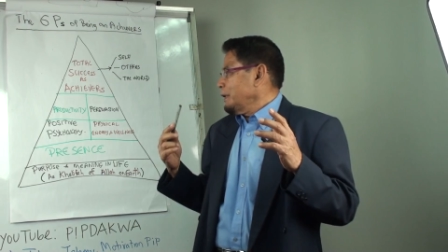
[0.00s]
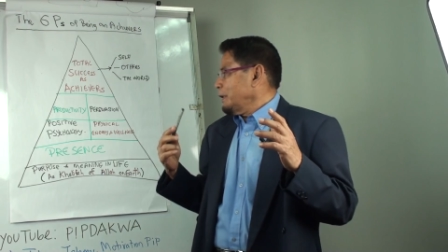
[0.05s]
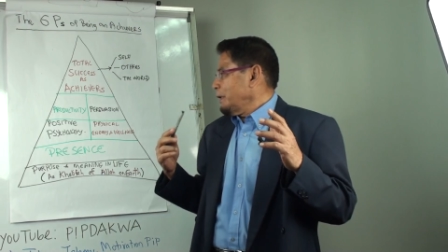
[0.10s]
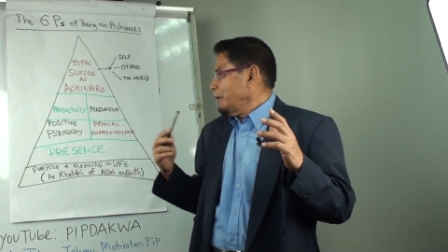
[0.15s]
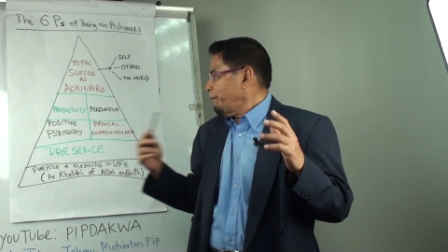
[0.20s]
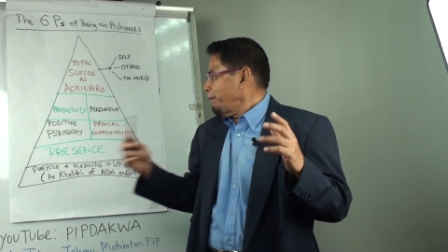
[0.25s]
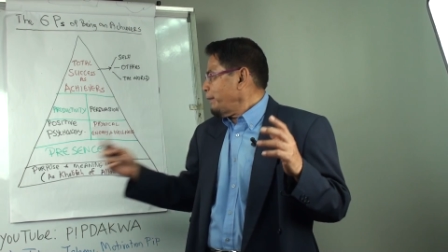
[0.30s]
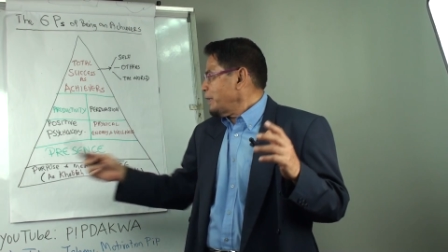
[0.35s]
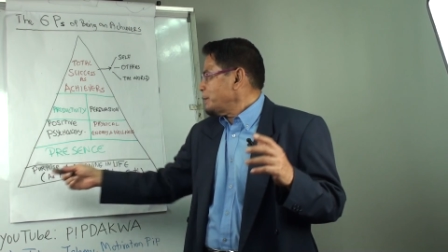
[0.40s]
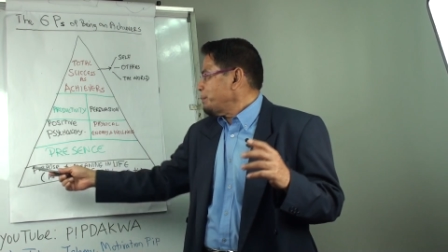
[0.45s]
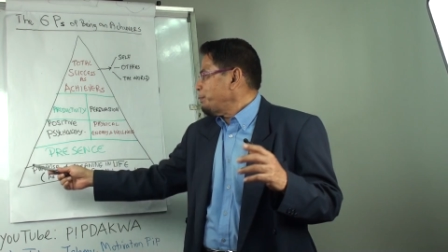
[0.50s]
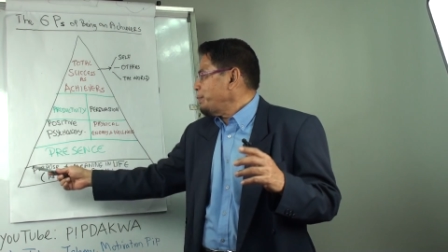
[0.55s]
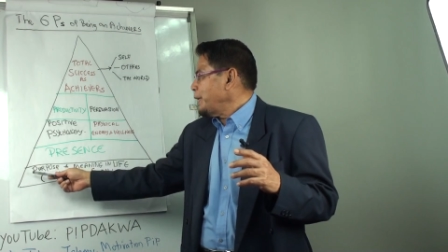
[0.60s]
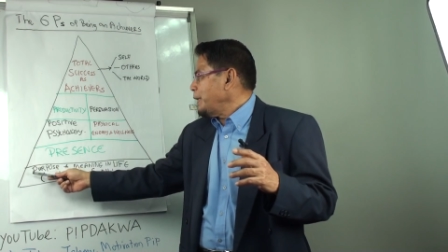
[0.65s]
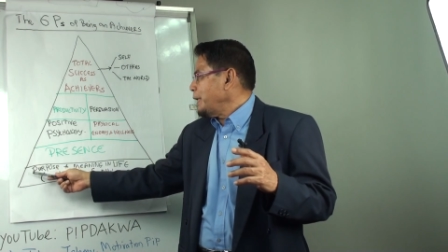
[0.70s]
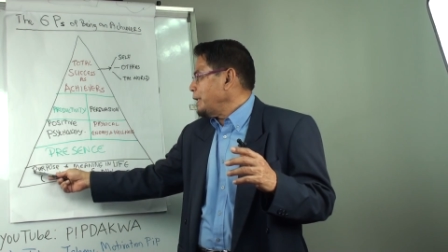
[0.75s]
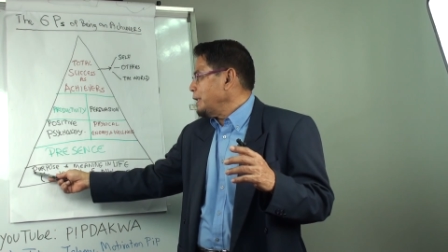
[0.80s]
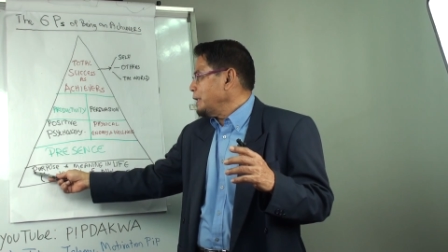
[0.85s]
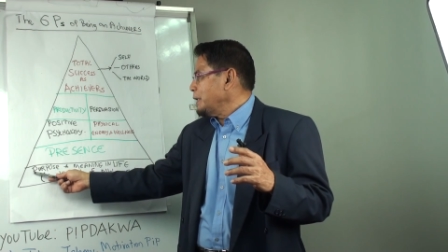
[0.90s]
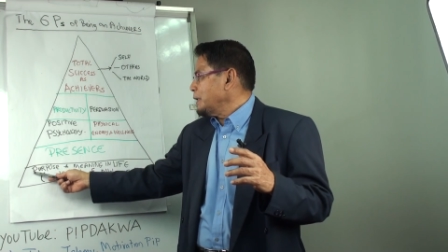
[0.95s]
The first
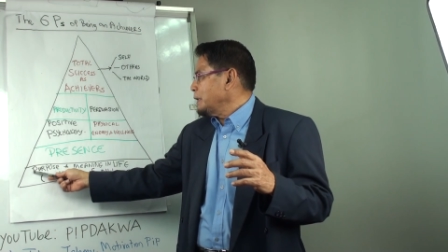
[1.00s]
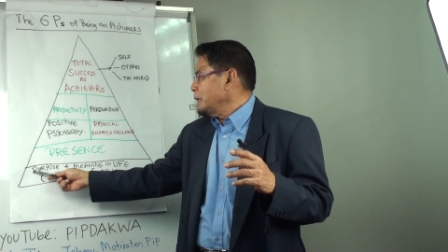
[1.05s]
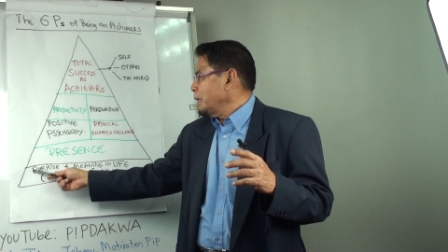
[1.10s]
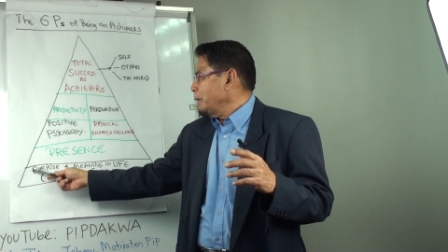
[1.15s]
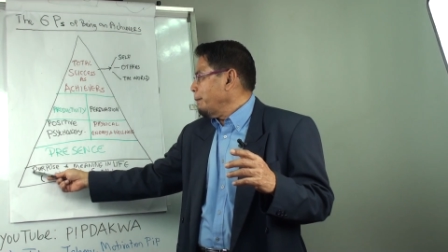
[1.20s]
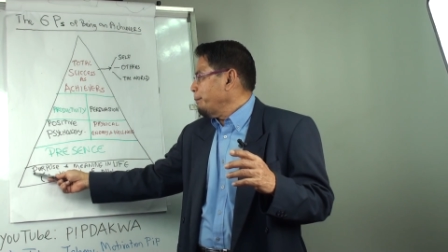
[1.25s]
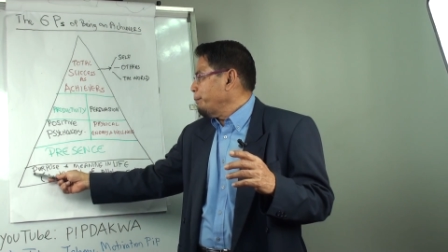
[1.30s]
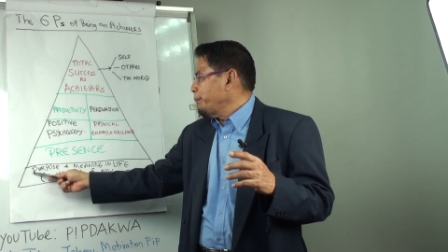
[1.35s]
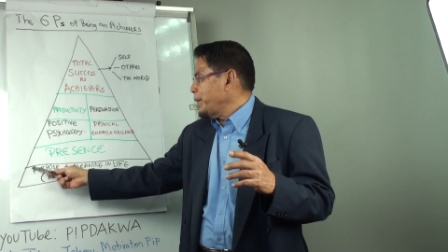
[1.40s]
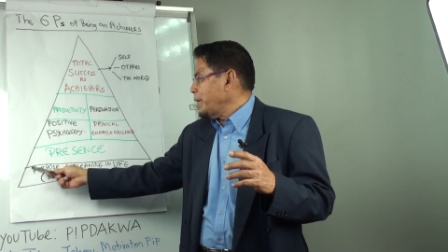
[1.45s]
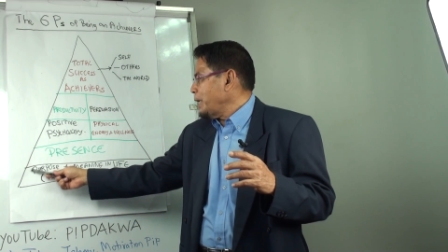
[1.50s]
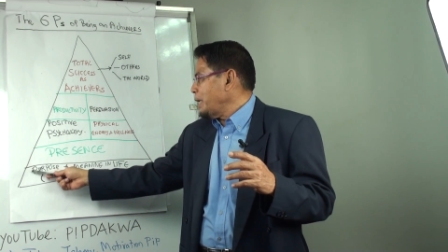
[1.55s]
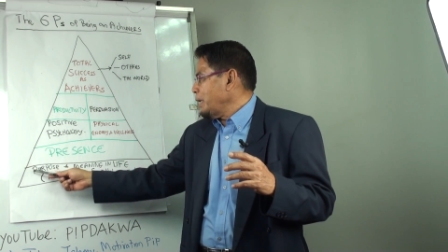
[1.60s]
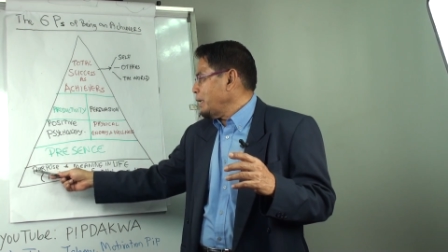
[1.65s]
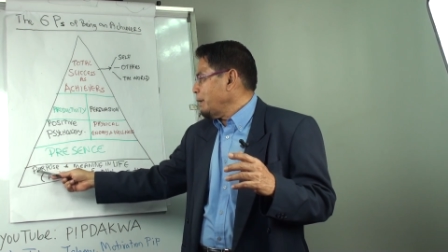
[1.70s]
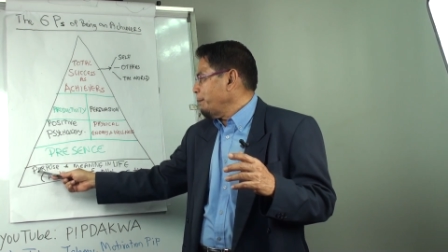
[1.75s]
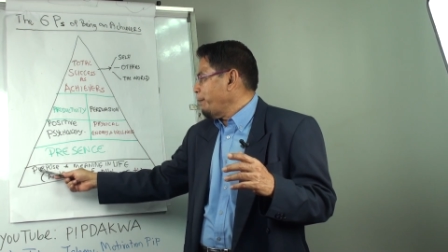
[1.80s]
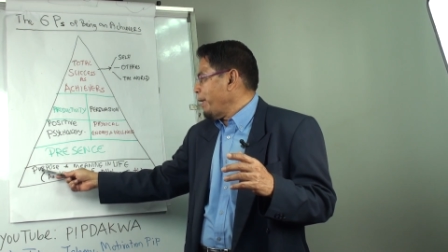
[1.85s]
P is P,